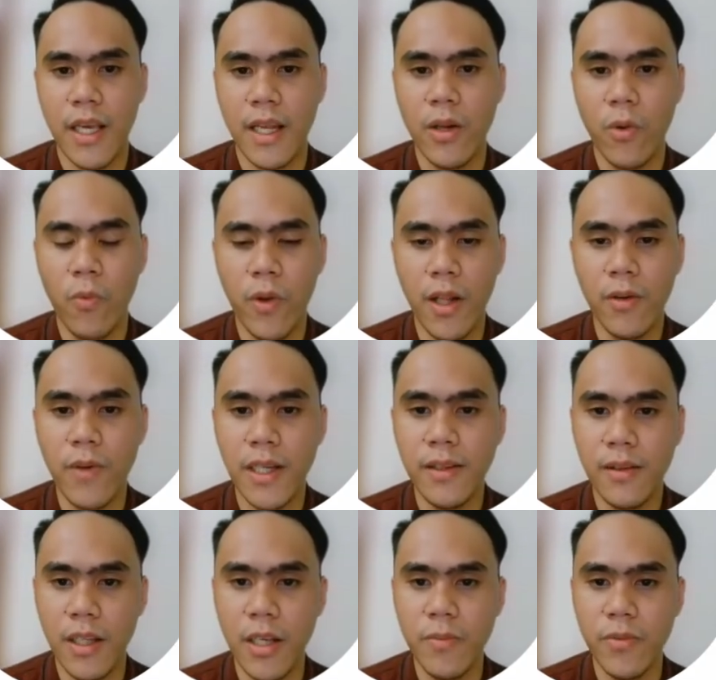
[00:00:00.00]
And a
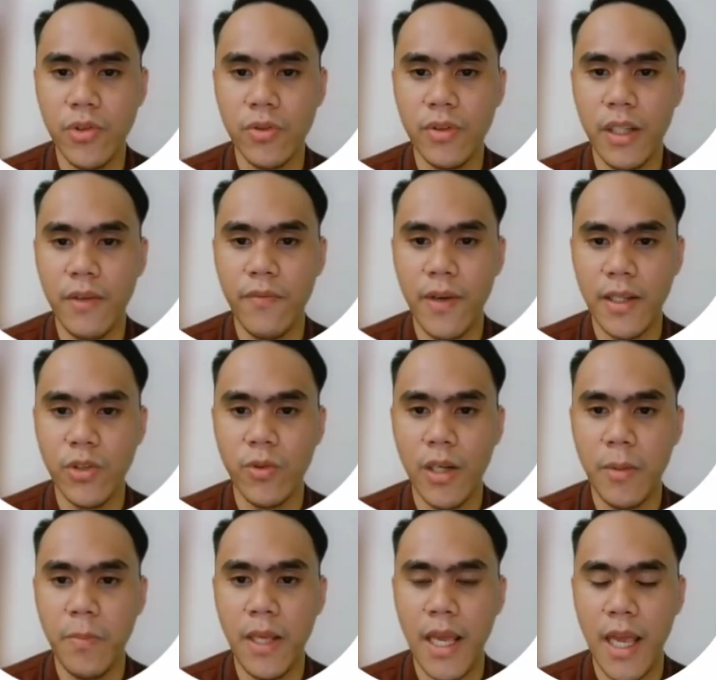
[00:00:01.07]
well-run team should
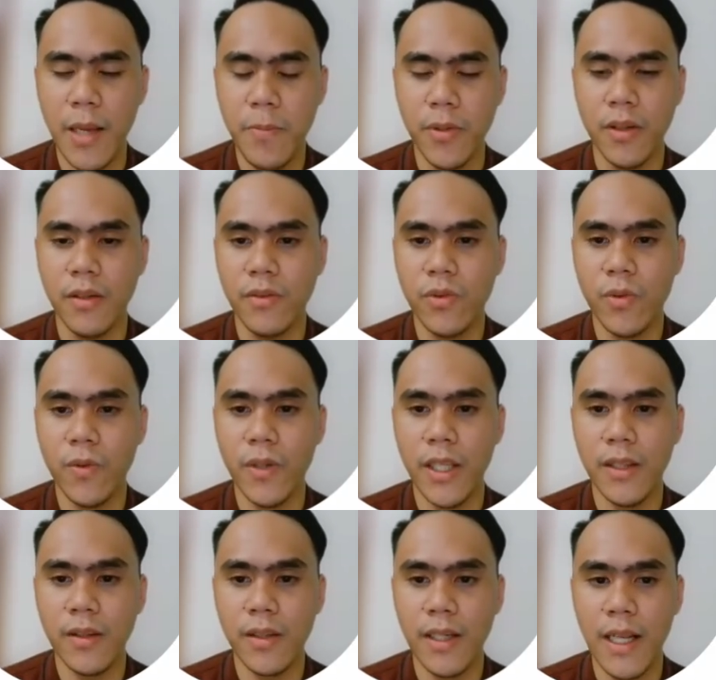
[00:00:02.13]
eventually be able to
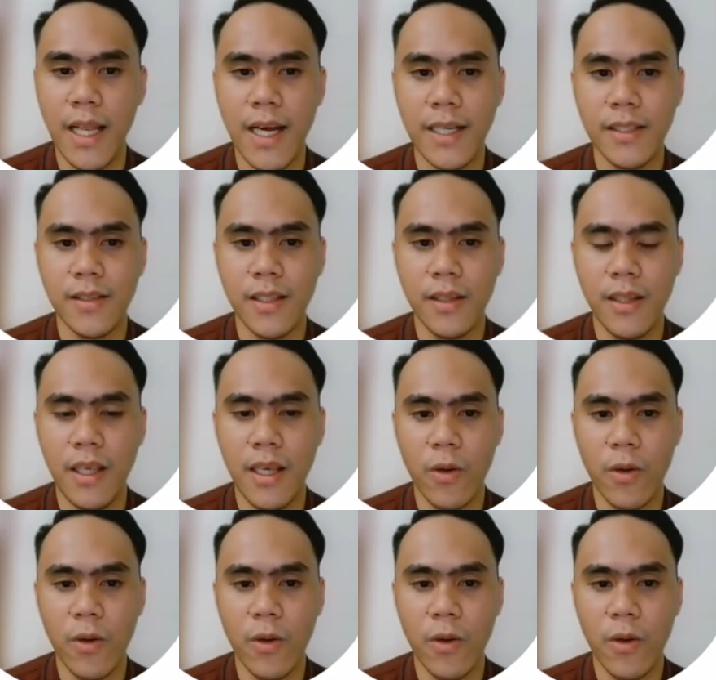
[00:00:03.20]
internalize that